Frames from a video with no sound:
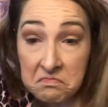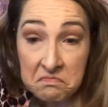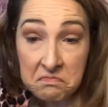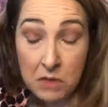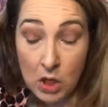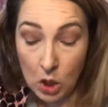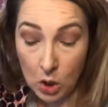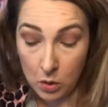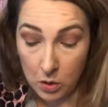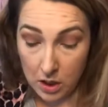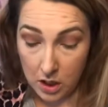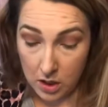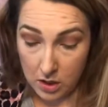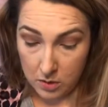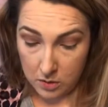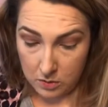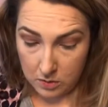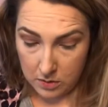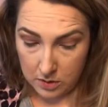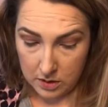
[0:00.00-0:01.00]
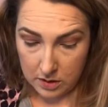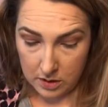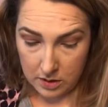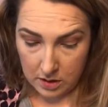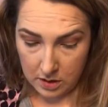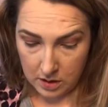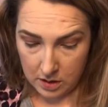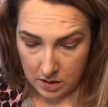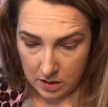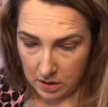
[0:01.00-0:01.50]
who knows?
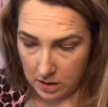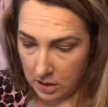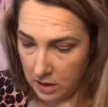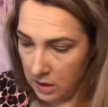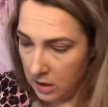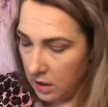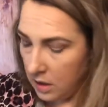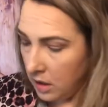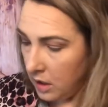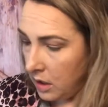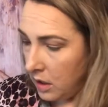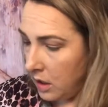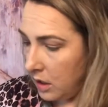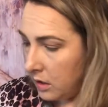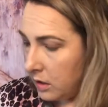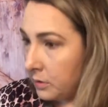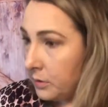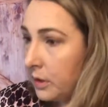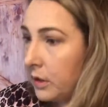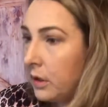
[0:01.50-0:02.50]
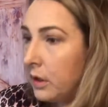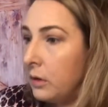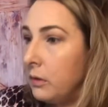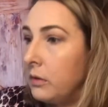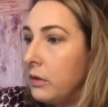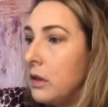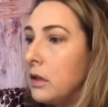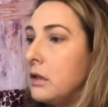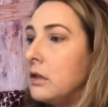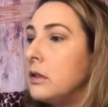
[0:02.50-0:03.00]
So we're gonna go
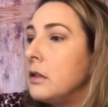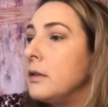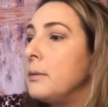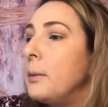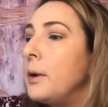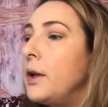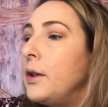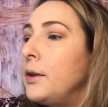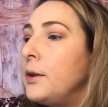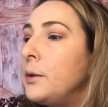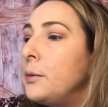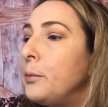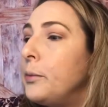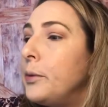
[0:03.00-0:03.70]
with a smaller